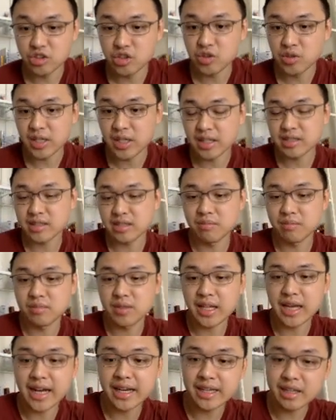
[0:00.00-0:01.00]
You'll get some
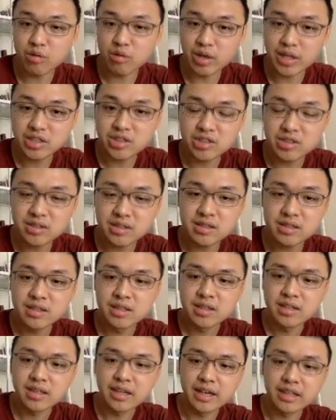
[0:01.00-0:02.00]
guiding questions,
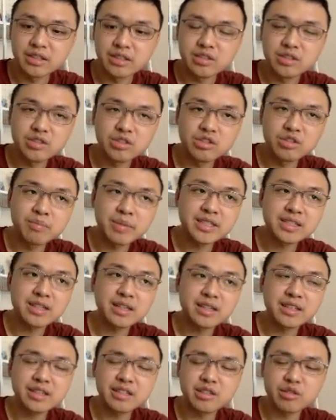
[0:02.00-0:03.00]
and you'll
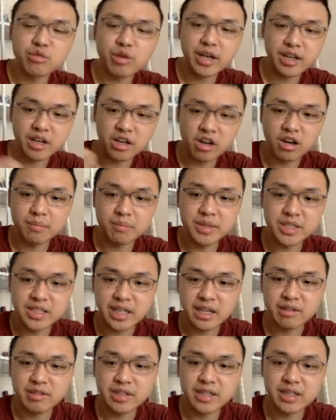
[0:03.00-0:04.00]
basically need to write a
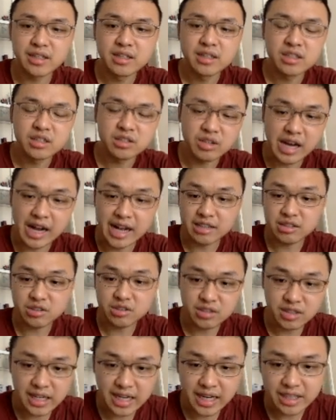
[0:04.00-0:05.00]
commentary to answer
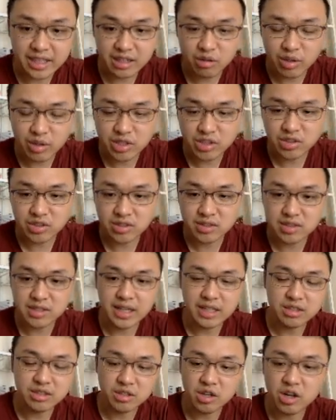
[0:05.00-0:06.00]
the guiding questions
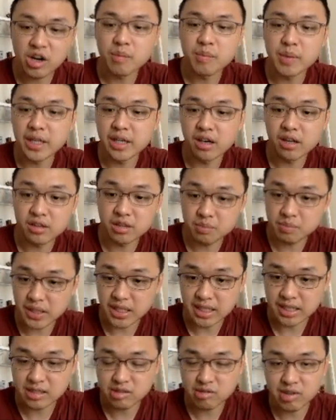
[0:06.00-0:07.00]
and to comment on the
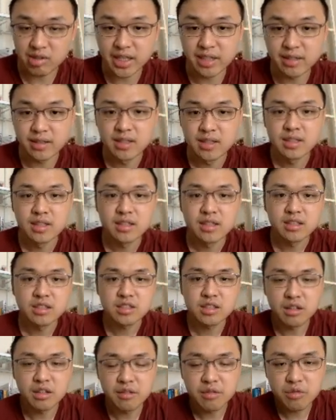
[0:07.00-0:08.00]
piece, right?
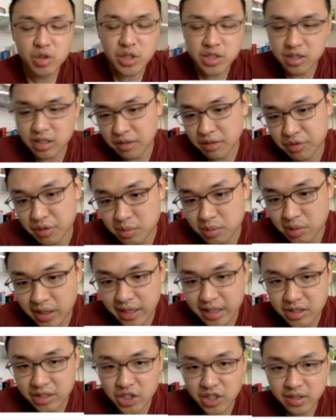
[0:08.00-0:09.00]
So what's the difference
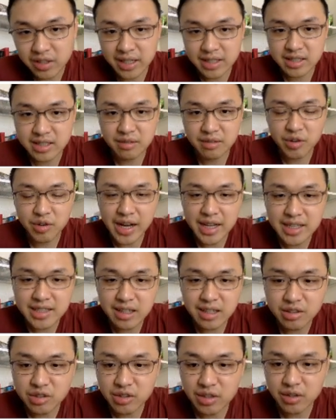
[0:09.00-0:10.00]
between HL and SL? For
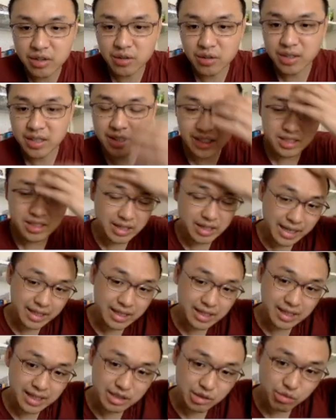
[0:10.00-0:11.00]
SL, you only need to
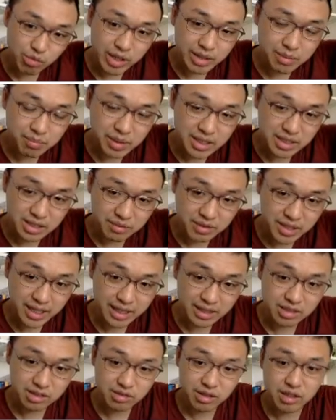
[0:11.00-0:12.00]
analyze one piece of
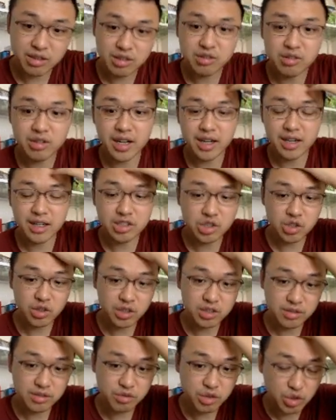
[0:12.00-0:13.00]
text. So then you'll get a
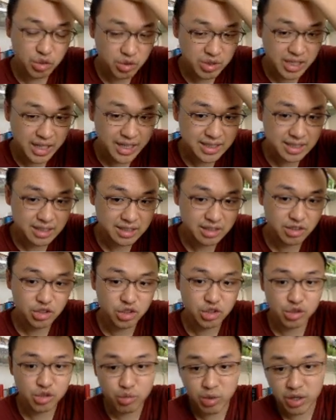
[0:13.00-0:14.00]
choice of 2 texts, and you
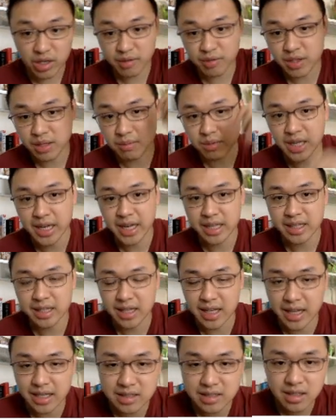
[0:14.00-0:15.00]
choose one of them to
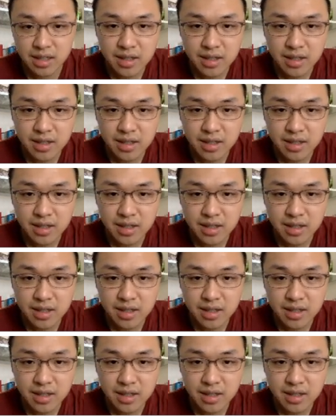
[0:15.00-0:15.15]
analyze.